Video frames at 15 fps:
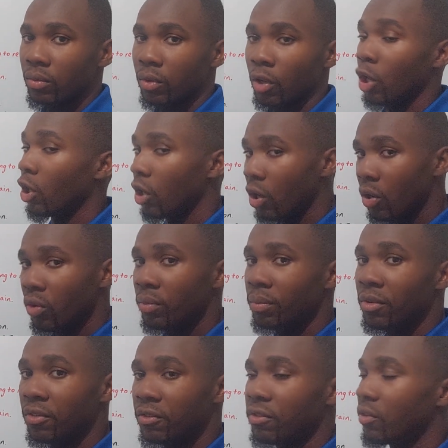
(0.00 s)
long
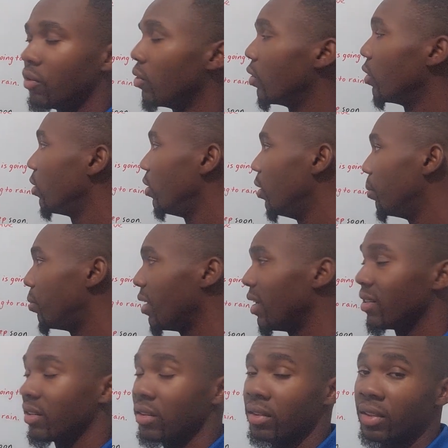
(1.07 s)
before the
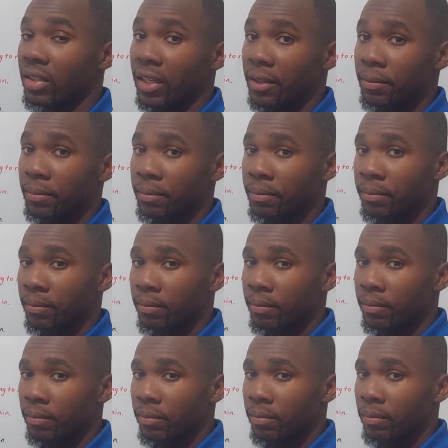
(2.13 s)
present time,
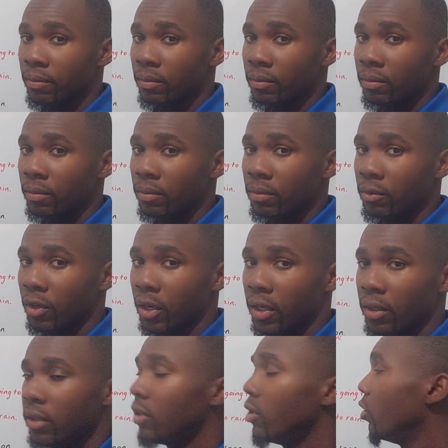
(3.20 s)

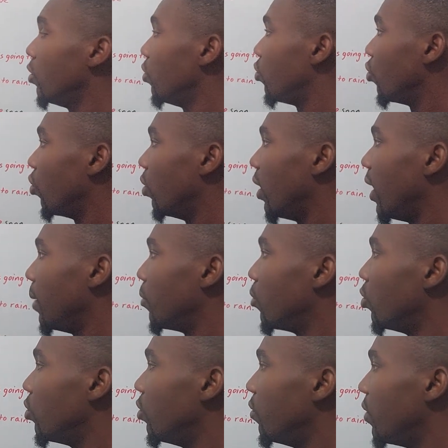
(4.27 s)
right? So I am
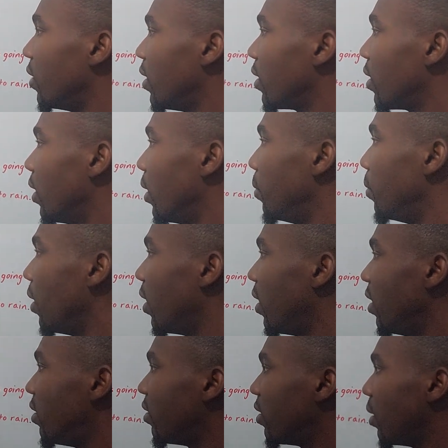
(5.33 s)
going to visit Colombia
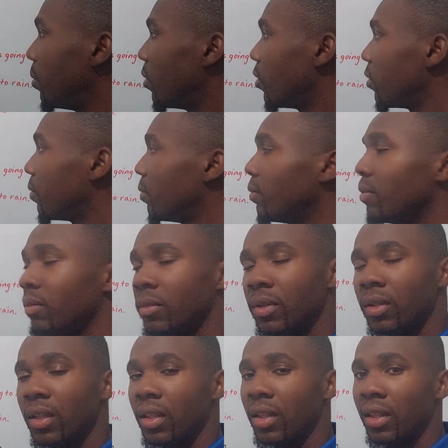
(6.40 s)
this summer.
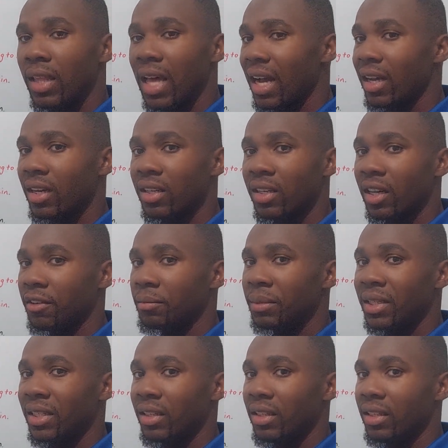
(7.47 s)
That could have
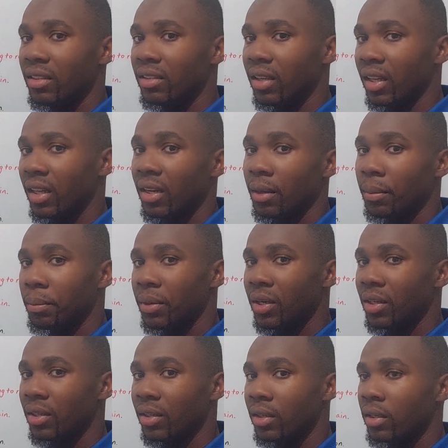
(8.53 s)
been decided
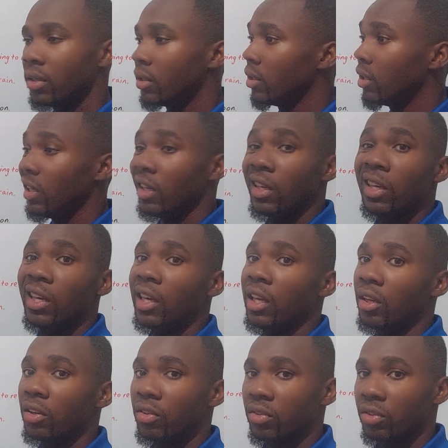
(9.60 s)
upon
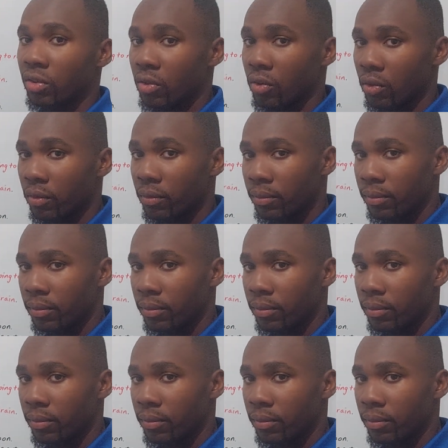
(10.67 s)
years ago,